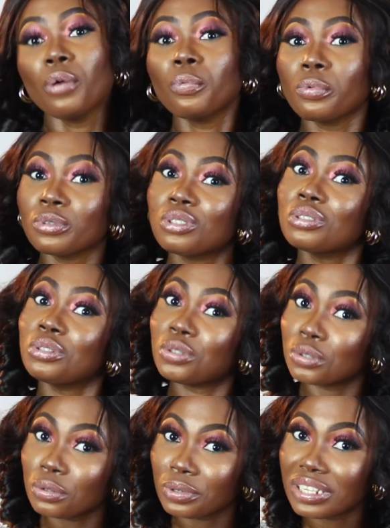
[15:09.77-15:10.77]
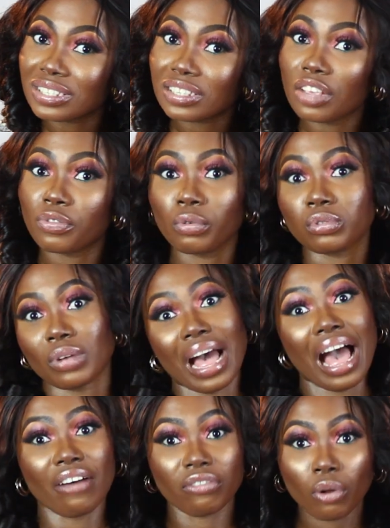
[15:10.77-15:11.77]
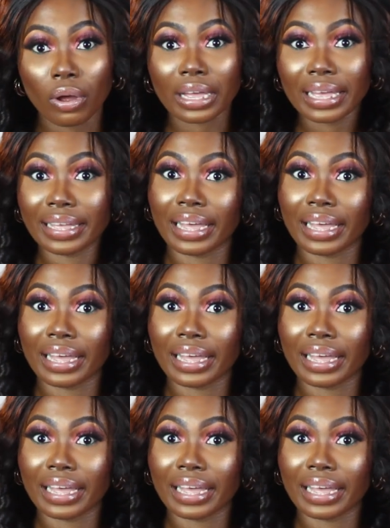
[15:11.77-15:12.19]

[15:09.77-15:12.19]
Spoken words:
would you do it if you want to have long hair?